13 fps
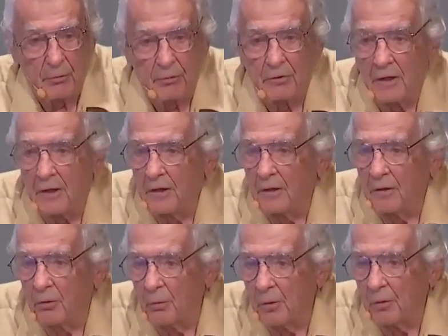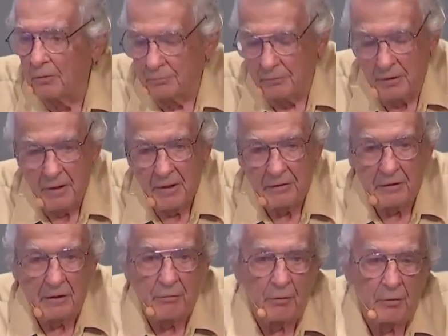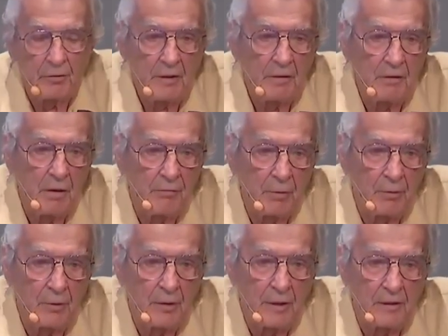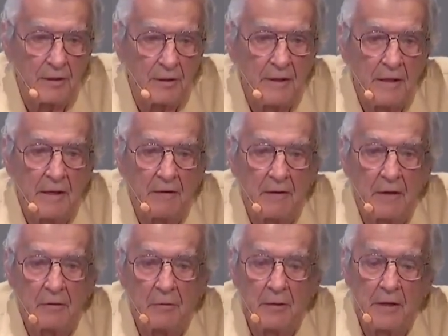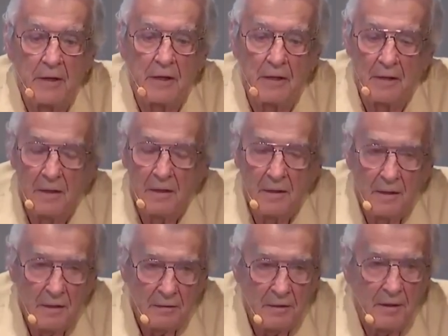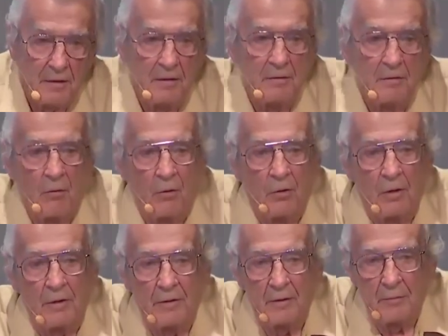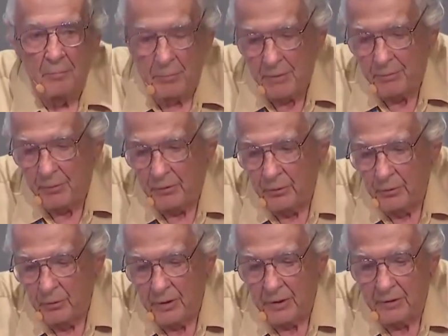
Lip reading: If you say global, if you look at Lindau here today, then all the people